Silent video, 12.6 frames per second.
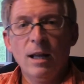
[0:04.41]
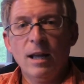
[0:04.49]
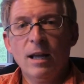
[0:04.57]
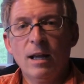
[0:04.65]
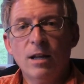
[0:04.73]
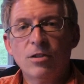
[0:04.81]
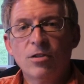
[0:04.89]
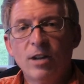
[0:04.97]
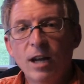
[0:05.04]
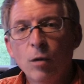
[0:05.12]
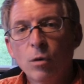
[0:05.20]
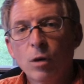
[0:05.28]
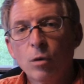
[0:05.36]
And
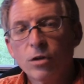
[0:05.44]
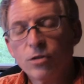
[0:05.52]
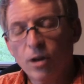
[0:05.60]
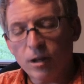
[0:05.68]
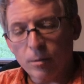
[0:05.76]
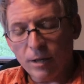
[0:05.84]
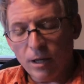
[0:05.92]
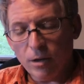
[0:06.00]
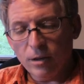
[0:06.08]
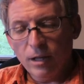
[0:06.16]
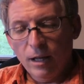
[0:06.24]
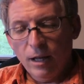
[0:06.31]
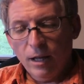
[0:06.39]
today what I want to talk
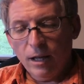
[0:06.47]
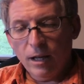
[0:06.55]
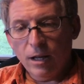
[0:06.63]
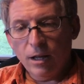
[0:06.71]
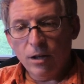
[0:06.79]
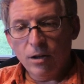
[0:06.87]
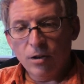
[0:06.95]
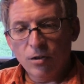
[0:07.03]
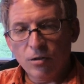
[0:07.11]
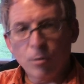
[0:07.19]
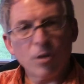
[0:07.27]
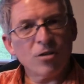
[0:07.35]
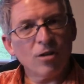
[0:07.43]
about
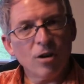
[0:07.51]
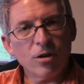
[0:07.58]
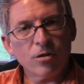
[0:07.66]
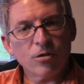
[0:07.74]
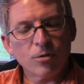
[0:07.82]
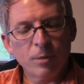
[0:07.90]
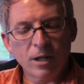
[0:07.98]
is martial arts,